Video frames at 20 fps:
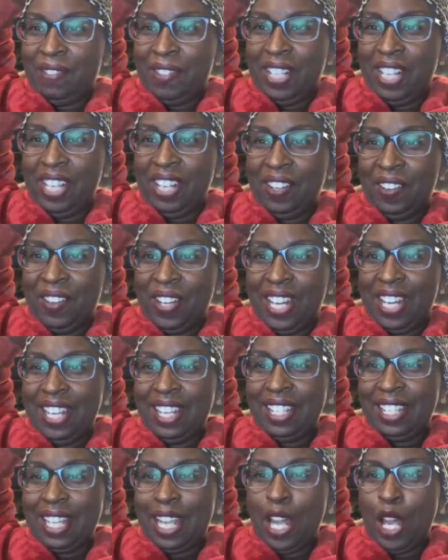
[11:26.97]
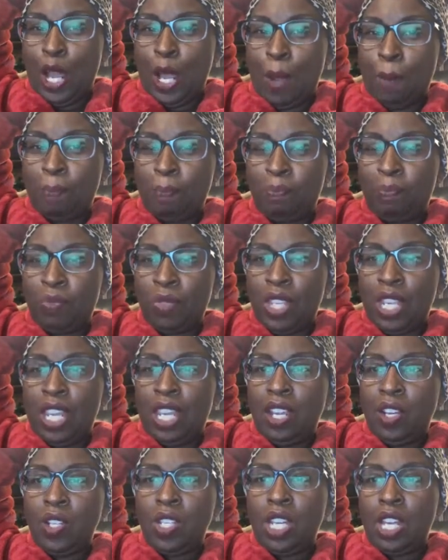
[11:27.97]
But anyways,
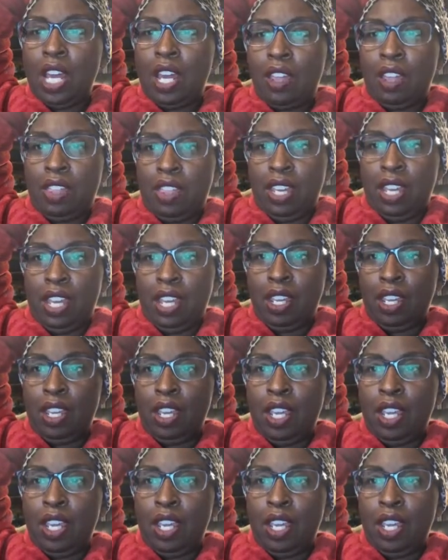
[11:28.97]
here's another thing.